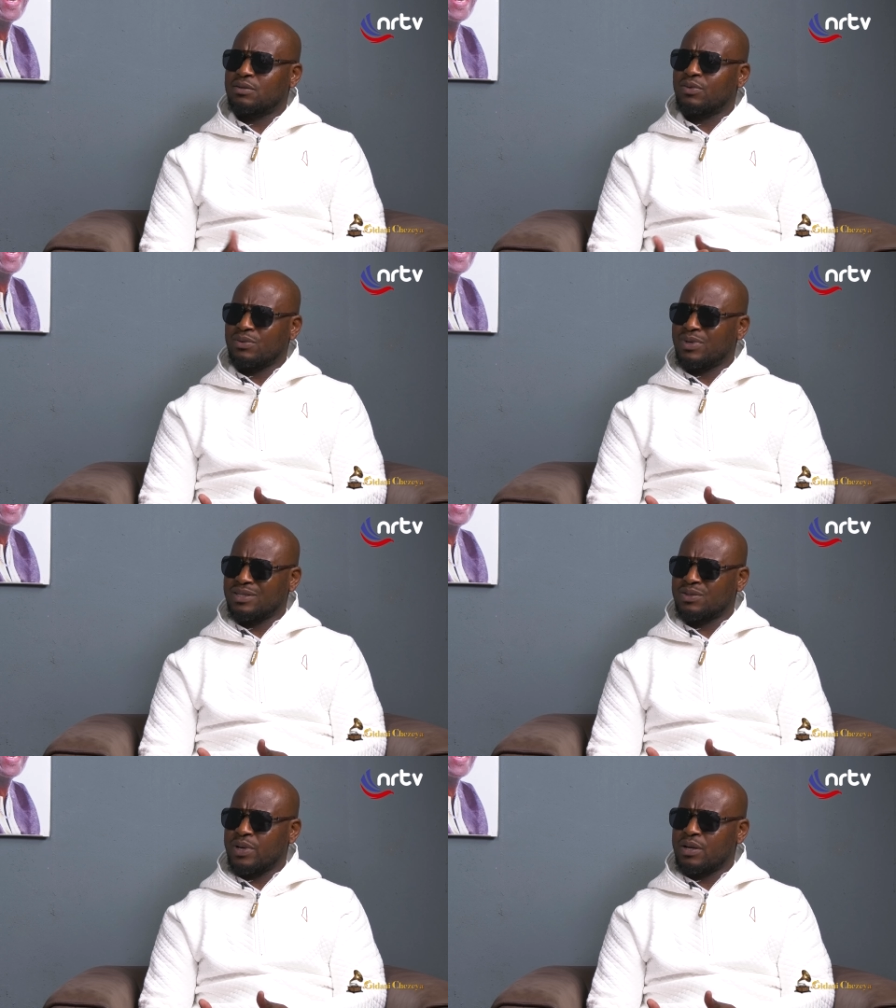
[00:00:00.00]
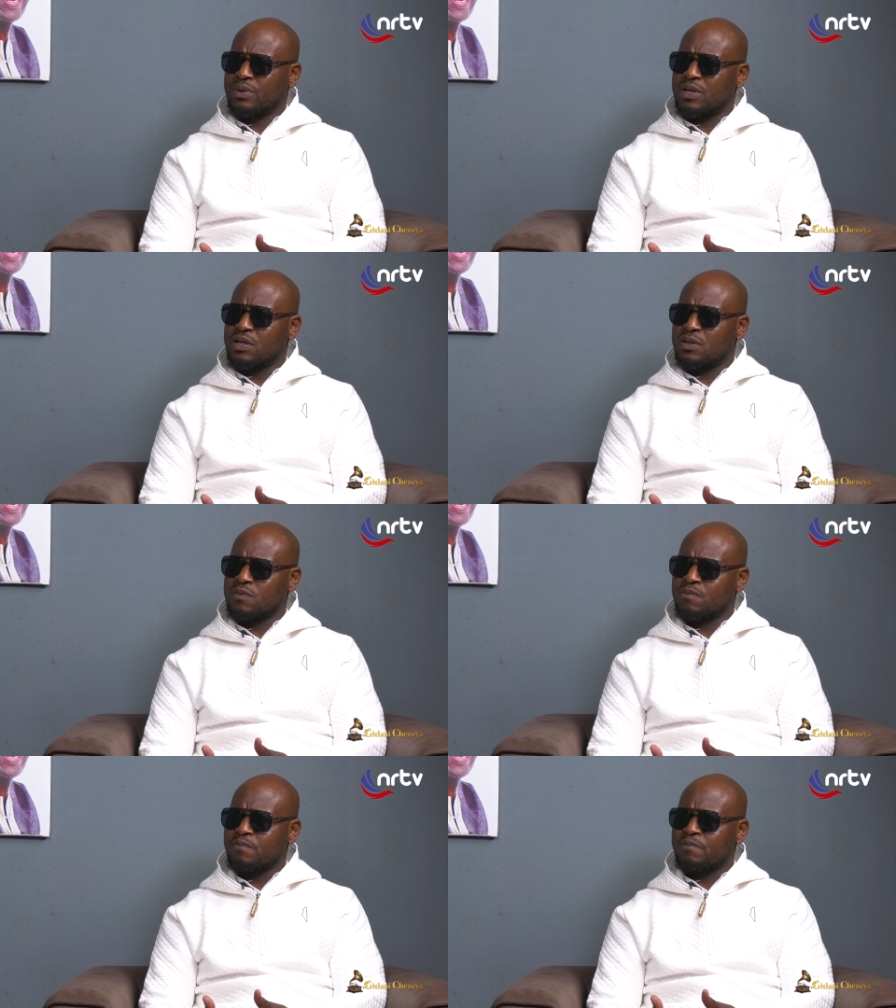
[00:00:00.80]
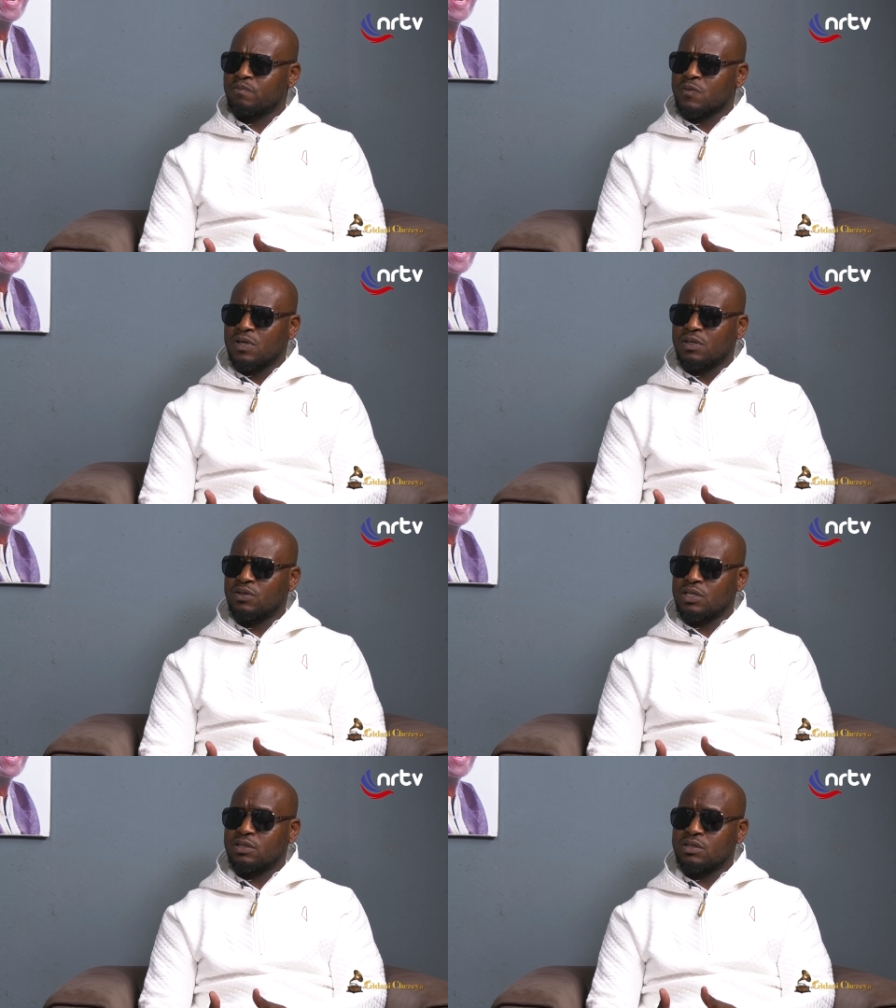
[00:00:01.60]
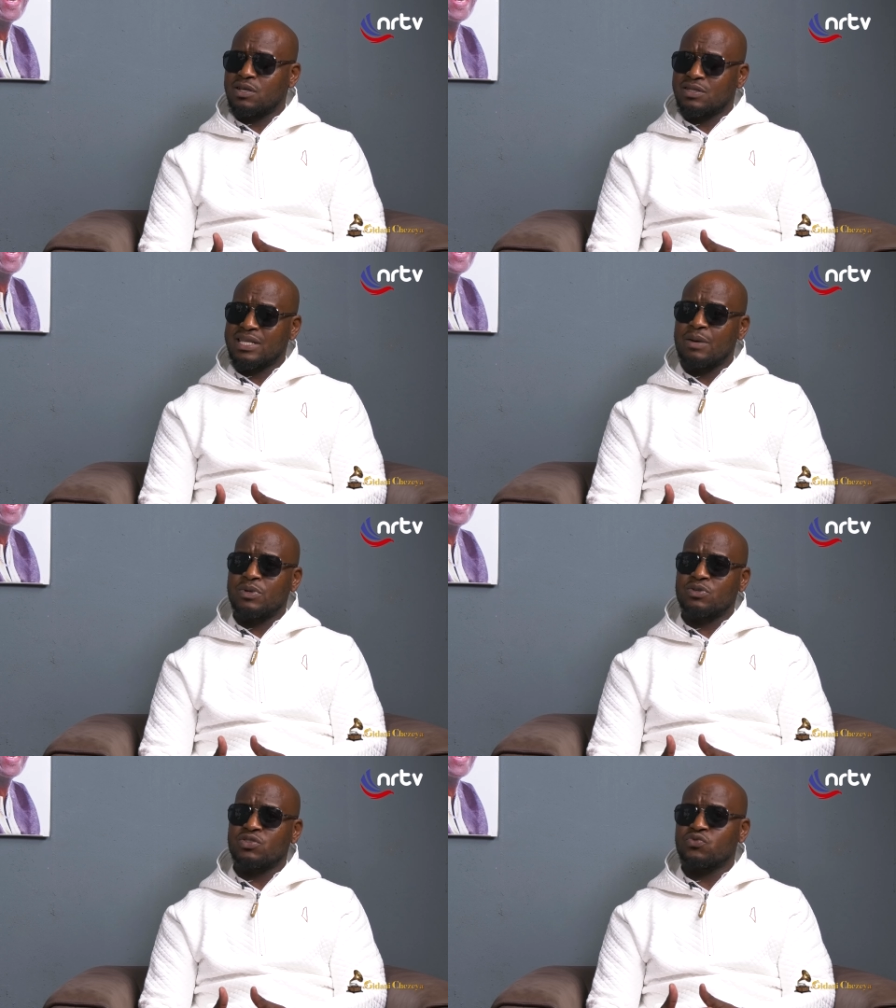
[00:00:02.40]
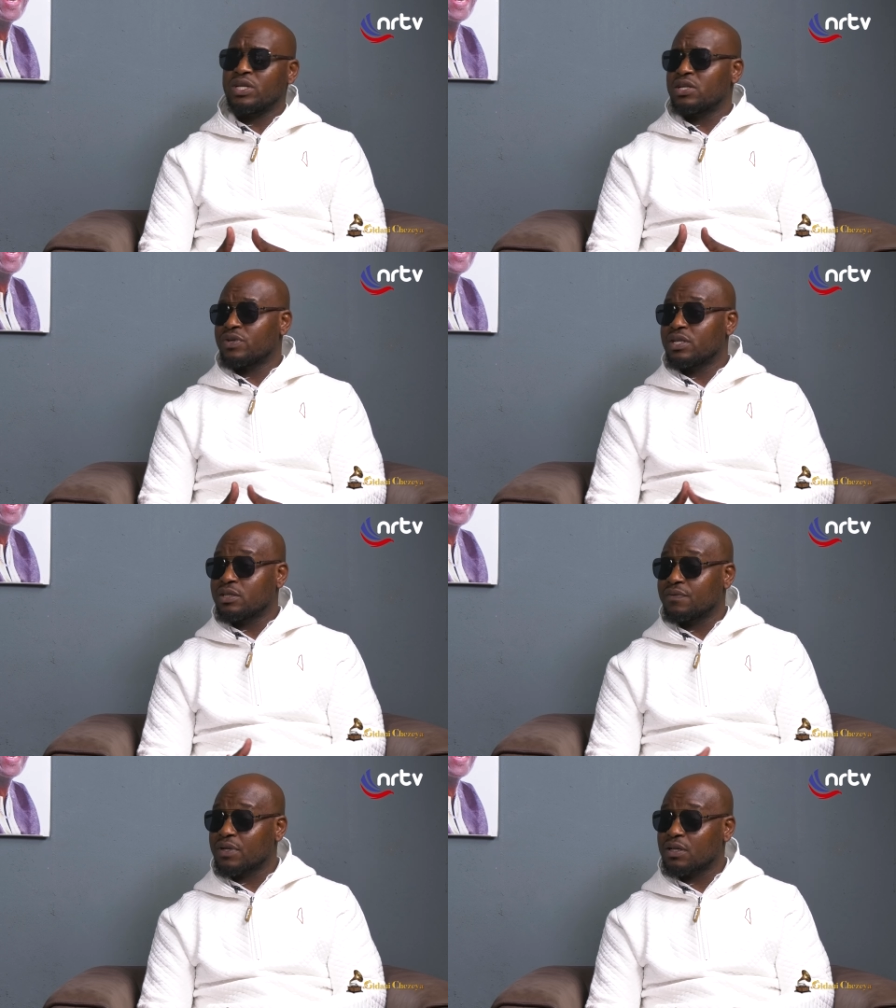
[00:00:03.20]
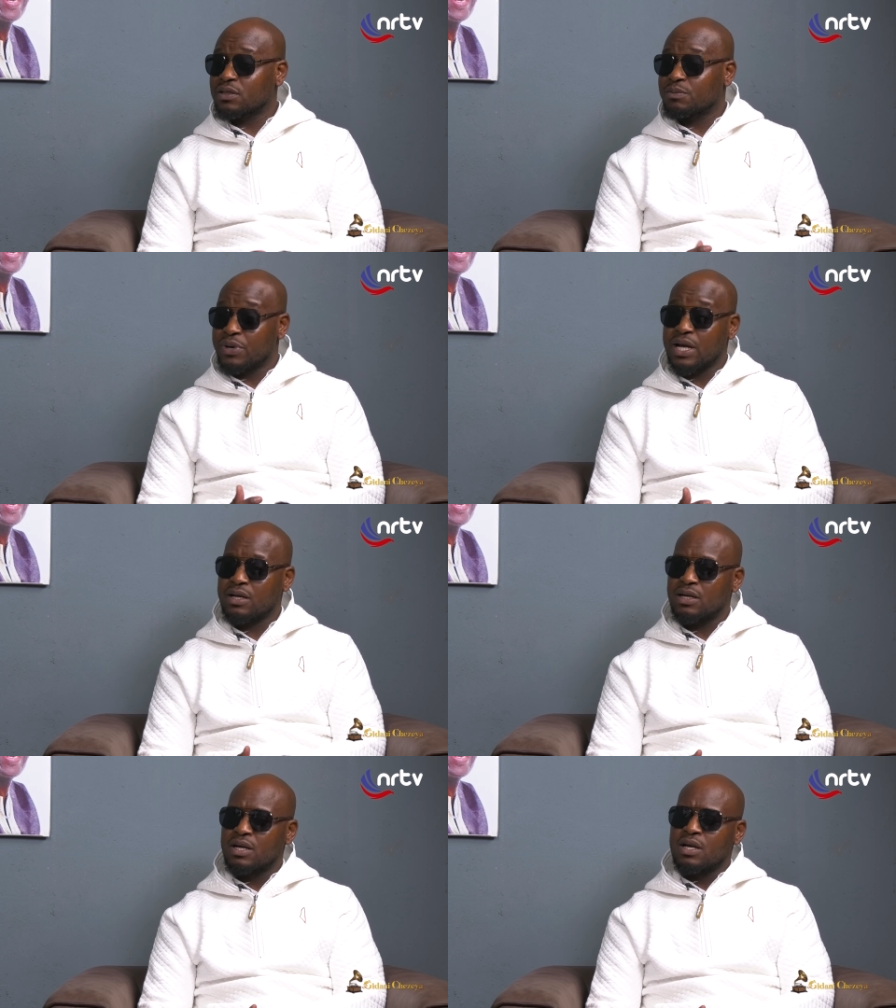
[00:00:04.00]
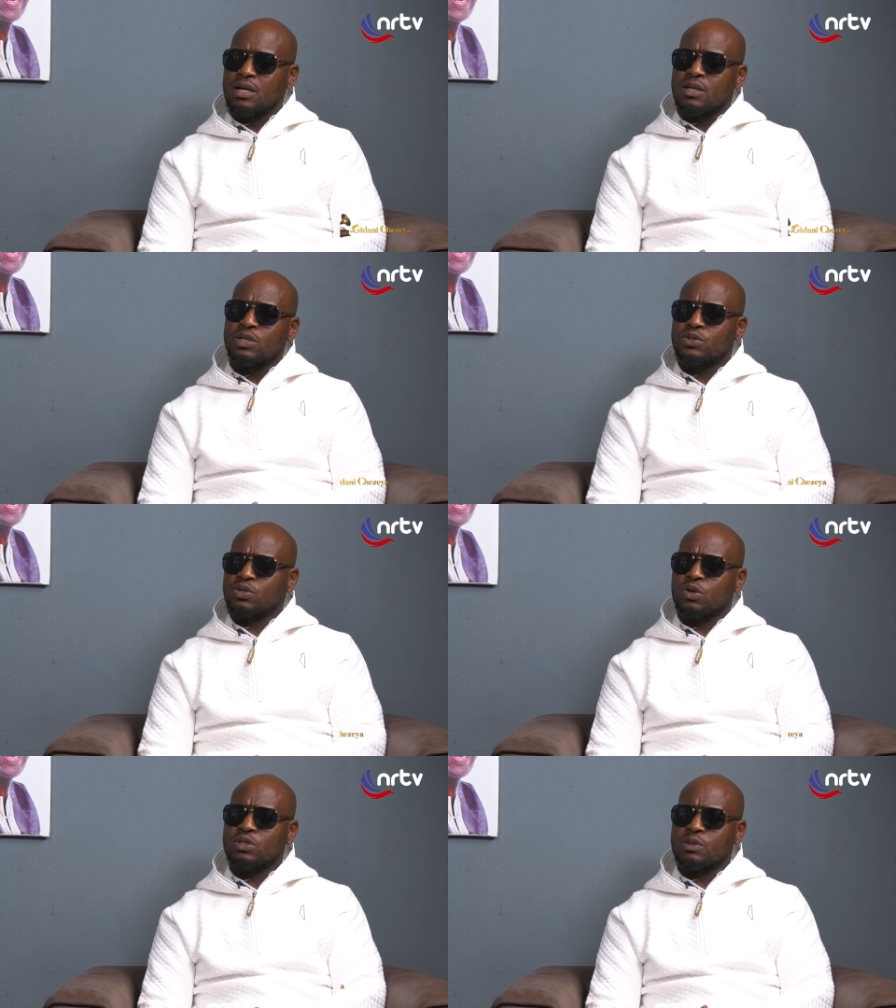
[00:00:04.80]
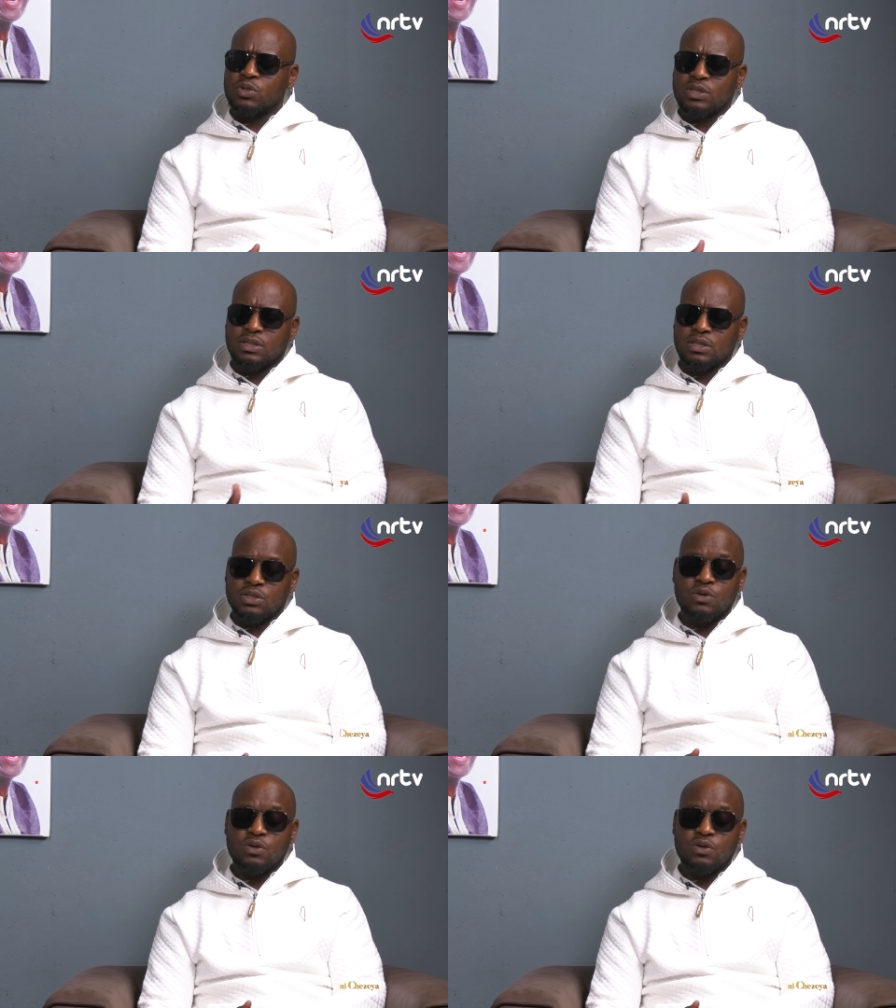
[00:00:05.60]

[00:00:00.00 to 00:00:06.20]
What, what is Kwekwe? You know, it was, there was a time when it was really, really difficult to break into the, onto the music scene.